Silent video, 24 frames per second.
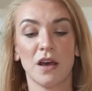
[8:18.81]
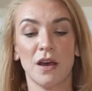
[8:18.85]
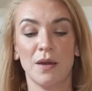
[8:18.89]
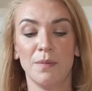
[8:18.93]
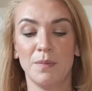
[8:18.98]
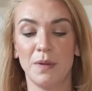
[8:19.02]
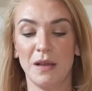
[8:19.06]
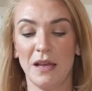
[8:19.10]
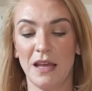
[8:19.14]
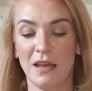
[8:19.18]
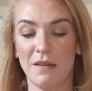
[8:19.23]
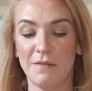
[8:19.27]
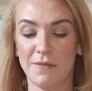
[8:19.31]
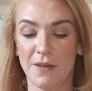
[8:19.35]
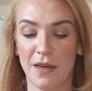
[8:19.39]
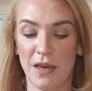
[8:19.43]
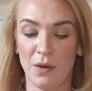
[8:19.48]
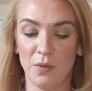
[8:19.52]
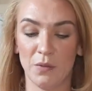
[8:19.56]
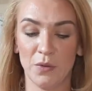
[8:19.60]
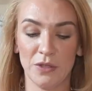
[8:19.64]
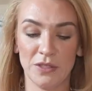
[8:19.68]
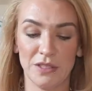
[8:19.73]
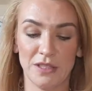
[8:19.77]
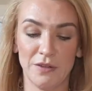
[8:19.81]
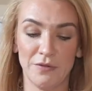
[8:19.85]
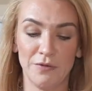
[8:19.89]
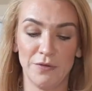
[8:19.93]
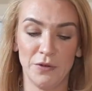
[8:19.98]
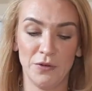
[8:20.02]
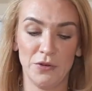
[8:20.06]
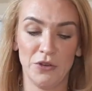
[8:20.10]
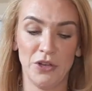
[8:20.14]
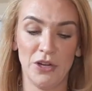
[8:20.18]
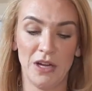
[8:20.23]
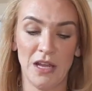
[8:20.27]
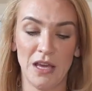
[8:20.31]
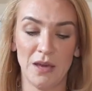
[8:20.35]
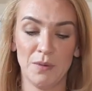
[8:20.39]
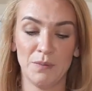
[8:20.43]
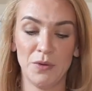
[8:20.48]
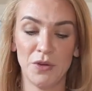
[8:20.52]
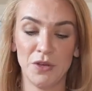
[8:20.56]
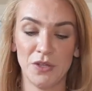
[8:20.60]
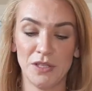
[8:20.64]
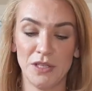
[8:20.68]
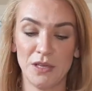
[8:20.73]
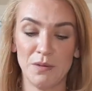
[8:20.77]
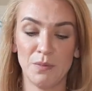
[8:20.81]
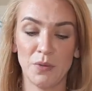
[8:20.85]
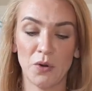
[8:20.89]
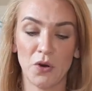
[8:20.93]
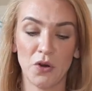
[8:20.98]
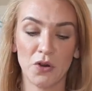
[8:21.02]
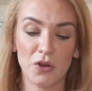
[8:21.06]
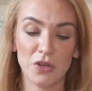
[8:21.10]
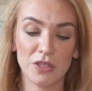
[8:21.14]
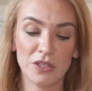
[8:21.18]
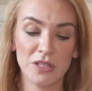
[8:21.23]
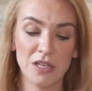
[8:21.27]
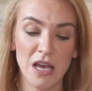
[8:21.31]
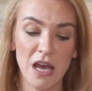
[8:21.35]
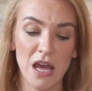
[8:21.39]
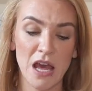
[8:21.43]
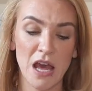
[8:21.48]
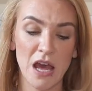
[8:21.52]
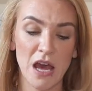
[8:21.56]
I believe it was the Feel Unique Beauty box.